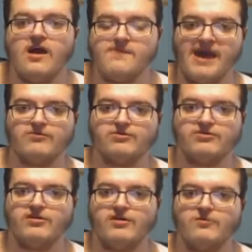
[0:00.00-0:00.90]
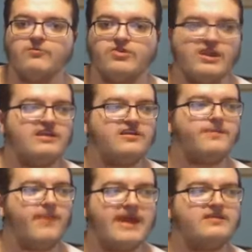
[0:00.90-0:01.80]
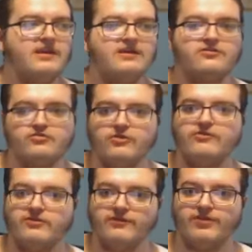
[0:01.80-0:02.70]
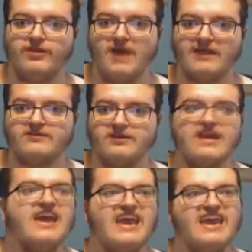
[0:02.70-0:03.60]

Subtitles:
about the debating truths of the matter.